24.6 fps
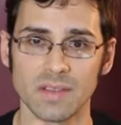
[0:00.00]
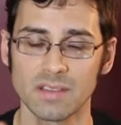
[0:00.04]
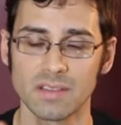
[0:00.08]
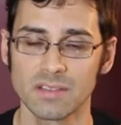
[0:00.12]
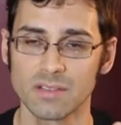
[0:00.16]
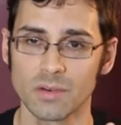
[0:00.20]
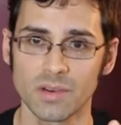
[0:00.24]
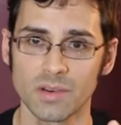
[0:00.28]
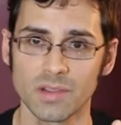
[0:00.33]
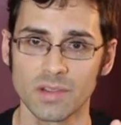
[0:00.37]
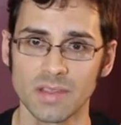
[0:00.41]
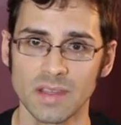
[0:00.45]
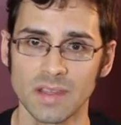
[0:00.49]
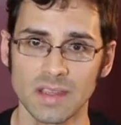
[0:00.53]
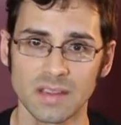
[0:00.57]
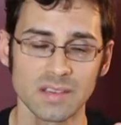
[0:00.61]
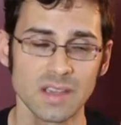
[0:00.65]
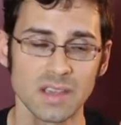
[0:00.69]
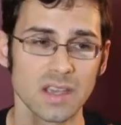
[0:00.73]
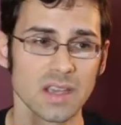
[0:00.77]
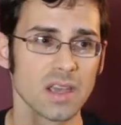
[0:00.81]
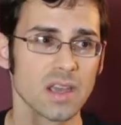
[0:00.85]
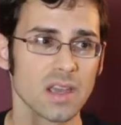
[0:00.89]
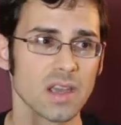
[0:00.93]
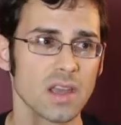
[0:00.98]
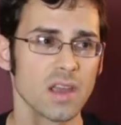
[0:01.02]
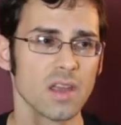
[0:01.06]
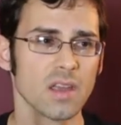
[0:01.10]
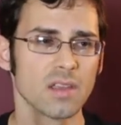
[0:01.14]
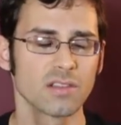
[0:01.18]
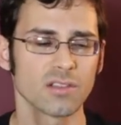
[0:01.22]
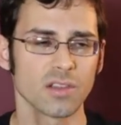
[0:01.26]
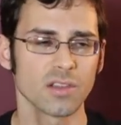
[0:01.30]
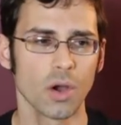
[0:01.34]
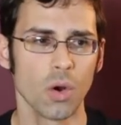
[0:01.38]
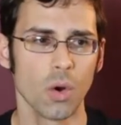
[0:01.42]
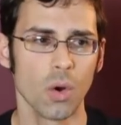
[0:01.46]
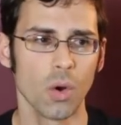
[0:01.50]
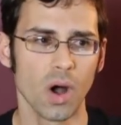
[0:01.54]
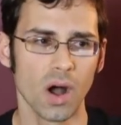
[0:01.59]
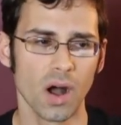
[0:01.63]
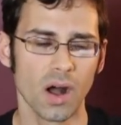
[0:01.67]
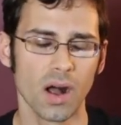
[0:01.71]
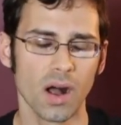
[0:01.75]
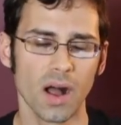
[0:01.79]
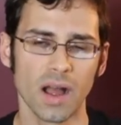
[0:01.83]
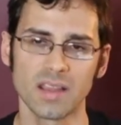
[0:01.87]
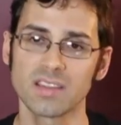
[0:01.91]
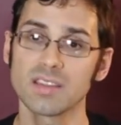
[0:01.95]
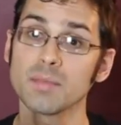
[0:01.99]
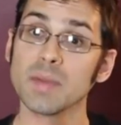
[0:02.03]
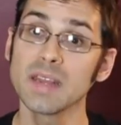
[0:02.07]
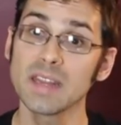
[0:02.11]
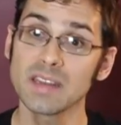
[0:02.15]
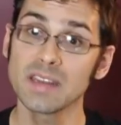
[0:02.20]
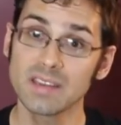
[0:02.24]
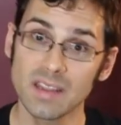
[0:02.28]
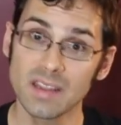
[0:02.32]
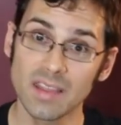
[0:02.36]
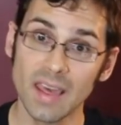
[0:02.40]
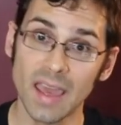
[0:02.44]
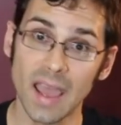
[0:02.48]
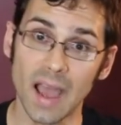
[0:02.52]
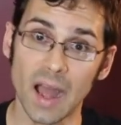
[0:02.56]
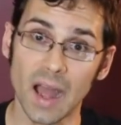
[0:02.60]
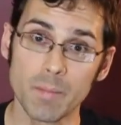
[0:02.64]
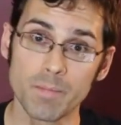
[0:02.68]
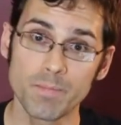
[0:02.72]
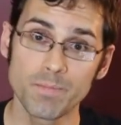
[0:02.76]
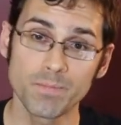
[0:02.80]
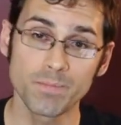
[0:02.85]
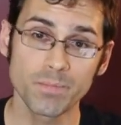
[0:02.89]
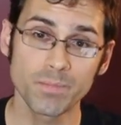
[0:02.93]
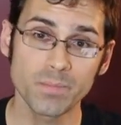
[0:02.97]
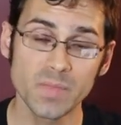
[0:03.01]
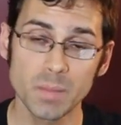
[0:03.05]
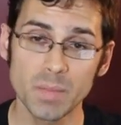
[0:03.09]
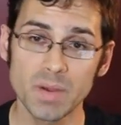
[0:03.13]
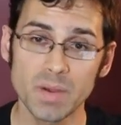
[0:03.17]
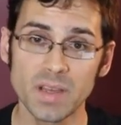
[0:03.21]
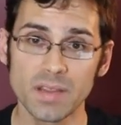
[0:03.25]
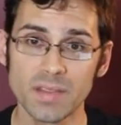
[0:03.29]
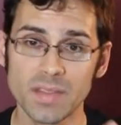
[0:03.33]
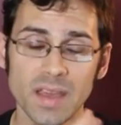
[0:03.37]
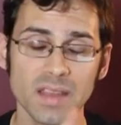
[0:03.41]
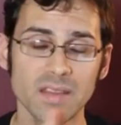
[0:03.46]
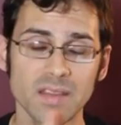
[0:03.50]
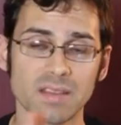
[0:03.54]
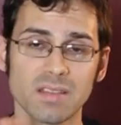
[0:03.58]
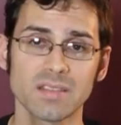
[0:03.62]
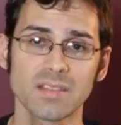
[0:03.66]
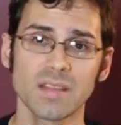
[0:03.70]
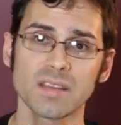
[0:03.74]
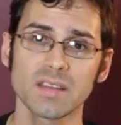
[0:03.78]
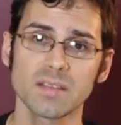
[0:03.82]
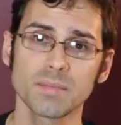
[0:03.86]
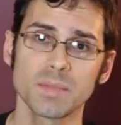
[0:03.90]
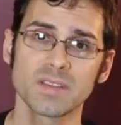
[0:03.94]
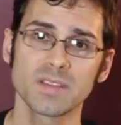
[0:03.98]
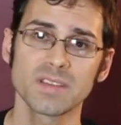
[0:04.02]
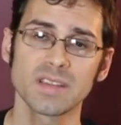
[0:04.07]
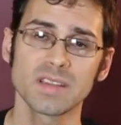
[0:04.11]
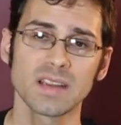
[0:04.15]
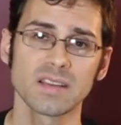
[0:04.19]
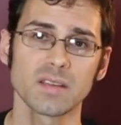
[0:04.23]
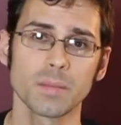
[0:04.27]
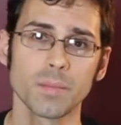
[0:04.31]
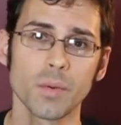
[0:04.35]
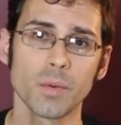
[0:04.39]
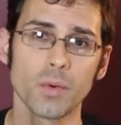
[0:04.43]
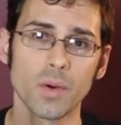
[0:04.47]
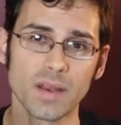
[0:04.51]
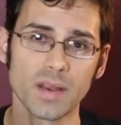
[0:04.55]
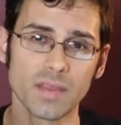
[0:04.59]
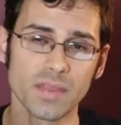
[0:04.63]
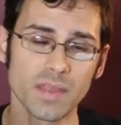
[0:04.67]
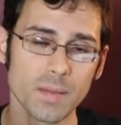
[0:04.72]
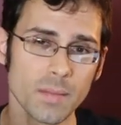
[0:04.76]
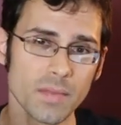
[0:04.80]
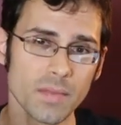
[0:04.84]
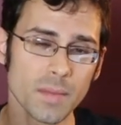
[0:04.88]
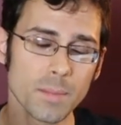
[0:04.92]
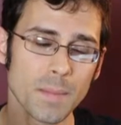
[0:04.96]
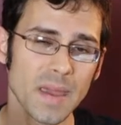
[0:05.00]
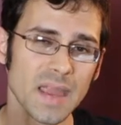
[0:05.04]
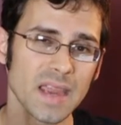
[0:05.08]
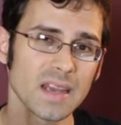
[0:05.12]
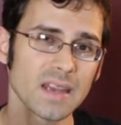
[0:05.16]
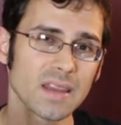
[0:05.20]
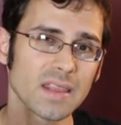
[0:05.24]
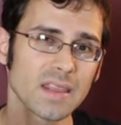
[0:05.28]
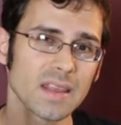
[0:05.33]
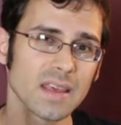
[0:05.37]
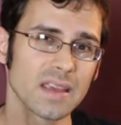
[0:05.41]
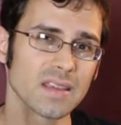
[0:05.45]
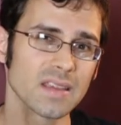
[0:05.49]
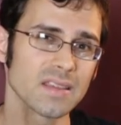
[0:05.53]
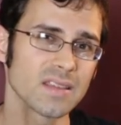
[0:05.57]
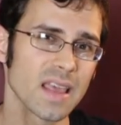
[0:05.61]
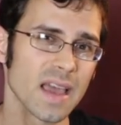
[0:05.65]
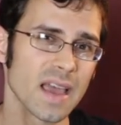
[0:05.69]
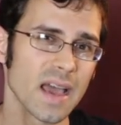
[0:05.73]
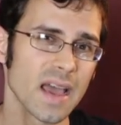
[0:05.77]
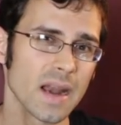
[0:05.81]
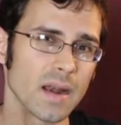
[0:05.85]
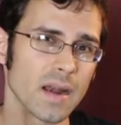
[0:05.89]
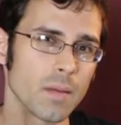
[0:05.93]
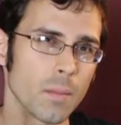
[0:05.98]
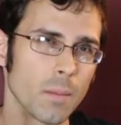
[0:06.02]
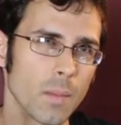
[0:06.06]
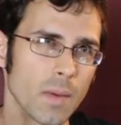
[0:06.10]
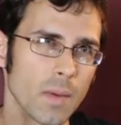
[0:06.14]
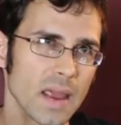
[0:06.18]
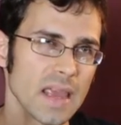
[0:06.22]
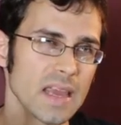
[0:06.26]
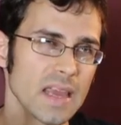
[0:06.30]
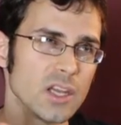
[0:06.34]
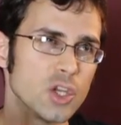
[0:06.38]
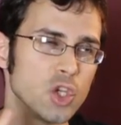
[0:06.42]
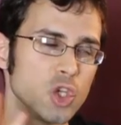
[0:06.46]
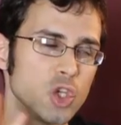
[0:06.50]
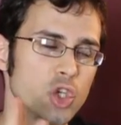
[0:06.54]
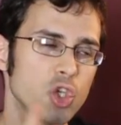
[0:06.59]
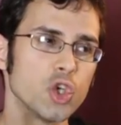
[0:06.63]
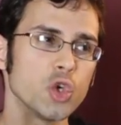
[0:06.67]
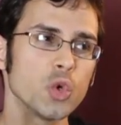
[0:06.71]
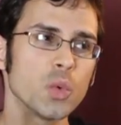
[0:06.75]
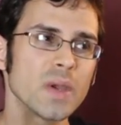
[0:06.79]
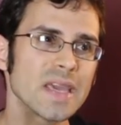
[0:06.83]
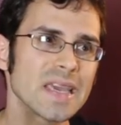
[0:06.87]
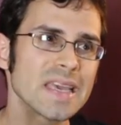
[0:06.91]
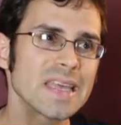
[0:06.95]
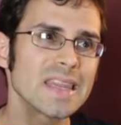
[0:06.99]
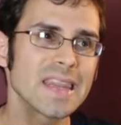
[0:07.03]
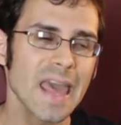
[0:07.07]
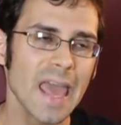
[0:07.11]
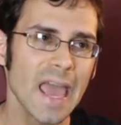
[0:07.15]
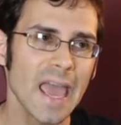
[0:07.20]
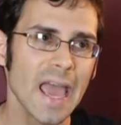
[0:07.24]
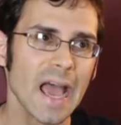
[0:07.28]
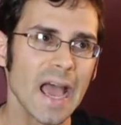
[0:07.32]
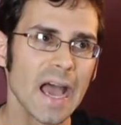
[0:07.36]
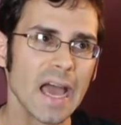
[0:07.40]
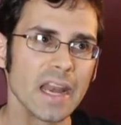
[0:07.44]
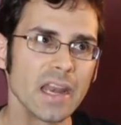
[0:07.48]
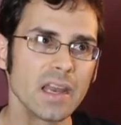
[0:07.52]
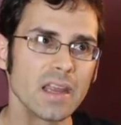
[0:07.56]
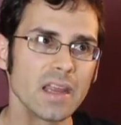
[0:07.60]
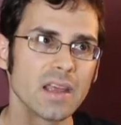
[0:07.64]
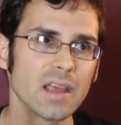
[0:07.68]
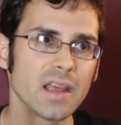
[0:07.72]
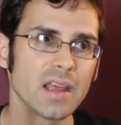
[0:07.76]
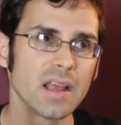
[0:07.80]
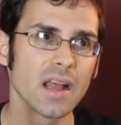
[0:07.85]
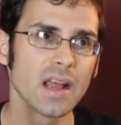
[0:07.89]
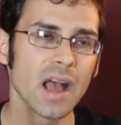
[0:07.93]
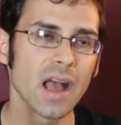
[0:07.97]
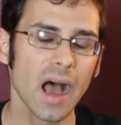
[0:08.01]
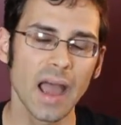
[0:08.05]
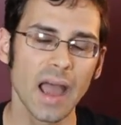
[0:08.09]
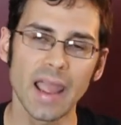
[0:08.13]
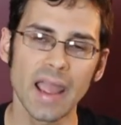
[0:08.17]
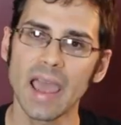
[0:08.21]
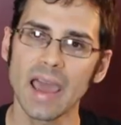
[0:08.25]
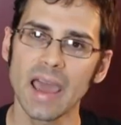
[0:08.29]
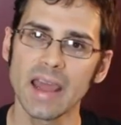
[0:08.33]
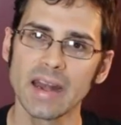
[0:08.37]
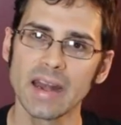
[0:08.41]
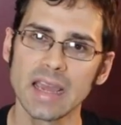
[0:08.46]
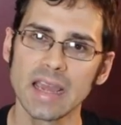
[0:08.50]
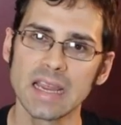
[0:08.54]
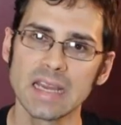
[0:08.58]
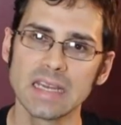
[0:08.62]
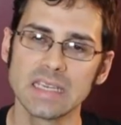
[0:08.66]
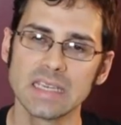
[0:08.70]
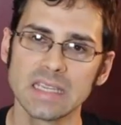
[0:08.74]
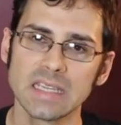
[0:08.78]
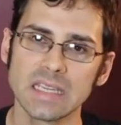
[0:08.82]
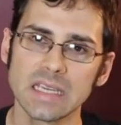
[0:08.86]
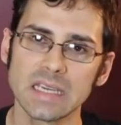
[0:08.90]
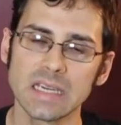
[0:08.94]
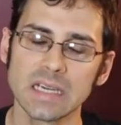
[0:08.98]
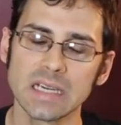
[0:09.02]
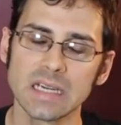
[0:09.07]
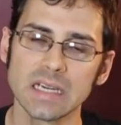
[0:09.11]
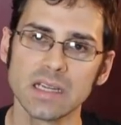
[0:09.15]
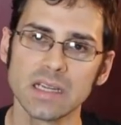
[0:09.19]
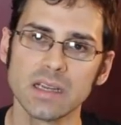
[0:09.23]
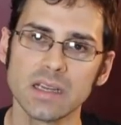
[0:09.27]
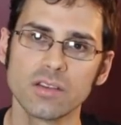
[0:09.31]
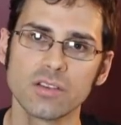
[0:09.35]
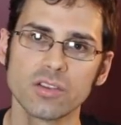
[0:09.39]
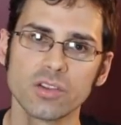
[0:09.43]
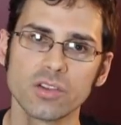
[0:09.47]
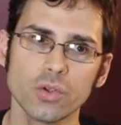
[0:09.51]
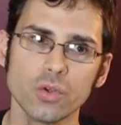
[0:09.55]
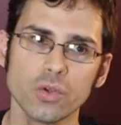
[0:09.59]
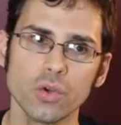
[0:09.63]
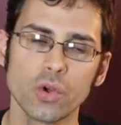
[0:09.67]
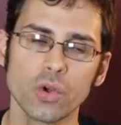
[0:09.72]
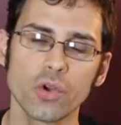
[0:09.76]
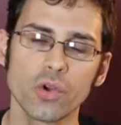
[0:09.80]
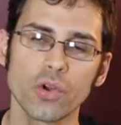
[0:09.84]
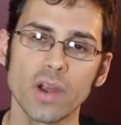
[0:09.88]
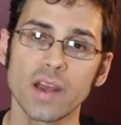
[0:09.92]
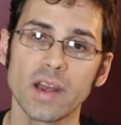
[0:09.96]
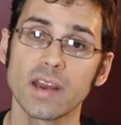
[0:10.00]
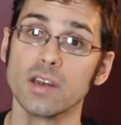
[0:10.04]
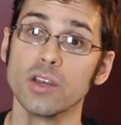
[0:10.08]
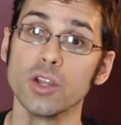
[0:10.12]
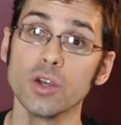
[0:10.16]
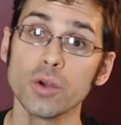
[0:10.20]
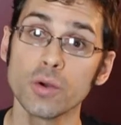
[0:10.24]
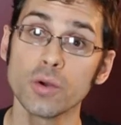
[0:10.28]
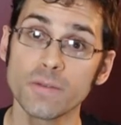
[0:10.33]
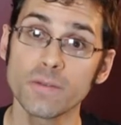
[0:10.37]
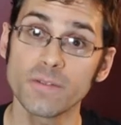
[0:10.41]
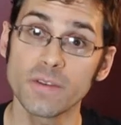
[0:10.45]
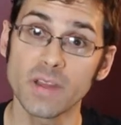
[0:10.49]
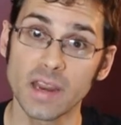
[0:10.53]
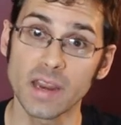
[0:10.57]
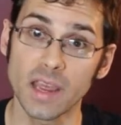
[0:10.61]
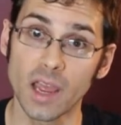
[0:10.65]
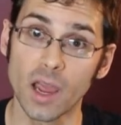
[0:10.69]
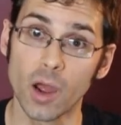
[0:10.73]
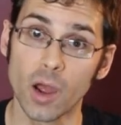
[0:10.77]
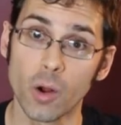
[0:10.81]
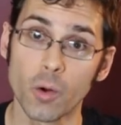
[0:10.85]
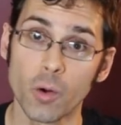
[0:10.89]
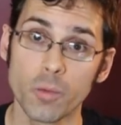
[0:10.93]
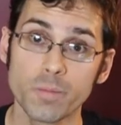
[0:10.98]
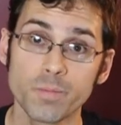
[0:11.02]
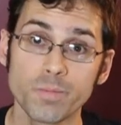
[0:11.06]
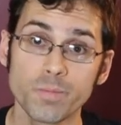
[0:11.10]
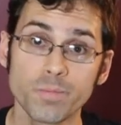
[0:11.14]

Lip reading: sort of things. So I submitted to that, but that's besides the point. The main thing is that in doing that, I had an idea to create a new video,